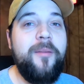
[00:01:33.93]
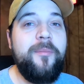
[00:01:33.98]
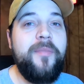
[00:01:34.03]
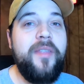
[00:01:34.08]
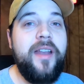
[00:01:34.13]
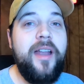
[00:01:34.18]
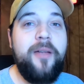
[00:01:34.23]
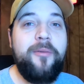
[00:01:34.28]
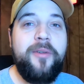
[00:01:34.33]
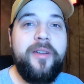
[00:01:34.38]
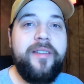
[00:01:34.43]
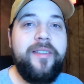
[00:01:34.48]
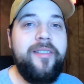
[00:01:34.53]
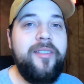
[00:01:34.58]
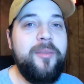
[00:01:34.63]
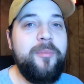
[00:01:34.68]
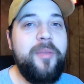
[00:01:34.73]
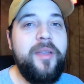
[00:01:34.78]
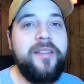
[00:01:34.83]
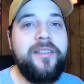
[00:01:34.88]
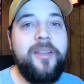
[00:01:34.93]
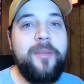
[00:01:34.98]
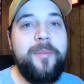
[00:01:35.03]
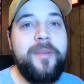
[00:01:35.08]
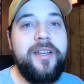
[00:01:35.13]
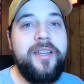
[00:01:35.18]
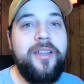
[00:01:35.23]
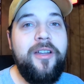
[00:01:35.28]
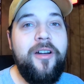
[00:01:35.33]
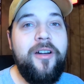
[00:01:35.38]
that I recently picked up
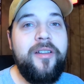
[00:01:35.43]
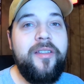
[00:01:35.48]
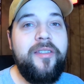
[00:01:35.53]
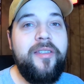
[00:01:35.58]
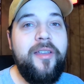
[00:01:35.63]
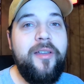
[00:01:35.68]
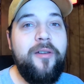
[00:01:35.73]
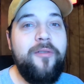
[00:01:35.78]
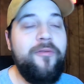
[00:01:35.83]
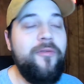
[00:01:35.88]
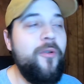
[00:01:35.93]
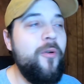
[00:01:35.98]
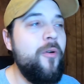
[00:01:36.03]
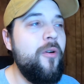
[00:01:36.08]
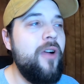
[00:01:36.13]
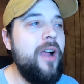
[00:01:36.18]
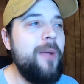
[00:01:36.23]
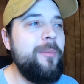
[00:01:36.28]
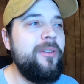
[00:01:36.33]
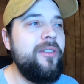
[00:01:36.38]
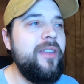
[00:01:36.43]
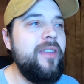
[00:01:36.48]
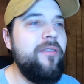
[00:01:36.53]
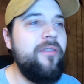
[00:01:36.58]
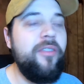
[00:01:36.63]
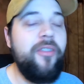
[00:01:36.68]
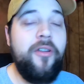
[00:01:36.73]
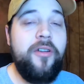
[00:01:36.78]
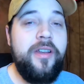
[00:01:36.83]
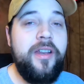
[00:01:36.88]
at a yard sale for, I
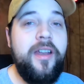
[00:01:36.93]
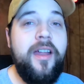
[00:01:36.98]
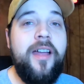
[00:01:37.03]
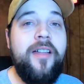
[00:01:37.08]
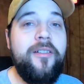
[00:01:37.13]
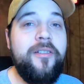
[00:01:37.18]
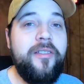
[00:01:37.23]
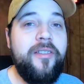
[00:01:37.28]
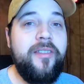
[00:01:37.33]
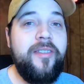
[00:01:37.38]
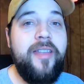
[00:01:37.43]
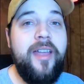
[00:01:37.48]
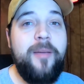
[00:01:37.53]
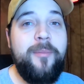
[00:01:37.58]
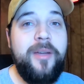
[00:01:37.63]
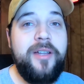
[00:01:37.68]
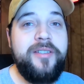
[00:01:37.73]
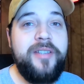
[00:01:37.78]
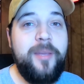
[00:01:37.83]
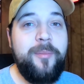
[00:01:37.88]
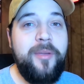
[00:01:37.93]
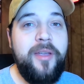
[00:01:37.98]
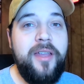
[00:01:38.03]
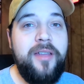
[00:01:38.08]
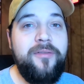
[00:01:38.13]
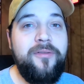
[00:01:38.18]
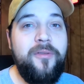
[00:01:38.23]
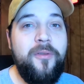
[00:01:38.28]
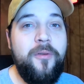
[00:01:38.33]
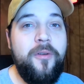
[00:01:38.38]
believe, $30 is how much I
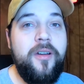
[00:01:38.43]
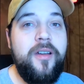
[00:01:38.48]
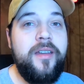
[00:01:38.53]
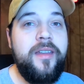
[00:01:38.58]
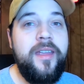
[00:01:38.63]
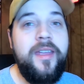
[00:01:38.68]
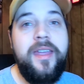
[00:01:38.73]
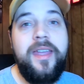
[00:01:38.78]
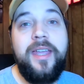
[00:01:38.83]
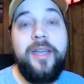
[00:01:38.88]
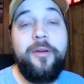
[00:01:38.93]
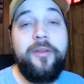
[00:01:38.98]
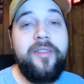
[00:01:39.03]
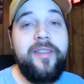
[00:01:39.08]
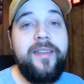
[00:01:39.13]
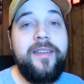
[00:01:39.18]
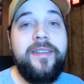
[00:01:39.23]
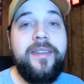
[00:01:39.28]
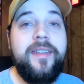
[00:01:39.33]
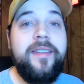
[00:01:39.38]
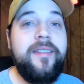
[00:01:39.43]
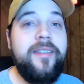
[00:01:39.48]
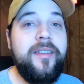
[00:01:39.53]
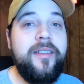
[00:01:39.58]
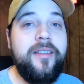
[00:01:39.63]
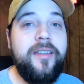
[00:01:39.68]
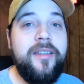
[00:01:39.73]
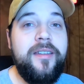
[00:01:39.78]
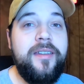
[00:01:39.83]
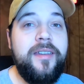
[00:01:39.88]
paid for it. It was in
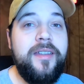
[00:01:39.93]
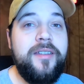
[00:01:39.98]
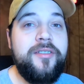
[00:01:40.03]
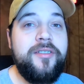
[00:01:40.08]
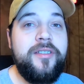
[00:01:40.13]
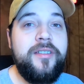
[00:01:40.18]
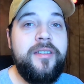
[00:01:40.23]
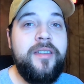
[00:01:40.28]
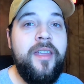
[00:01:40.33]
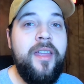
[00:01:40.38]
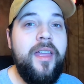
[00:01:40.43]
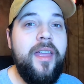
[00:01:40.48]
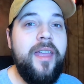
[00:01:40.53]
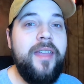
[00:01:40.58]
decent condition.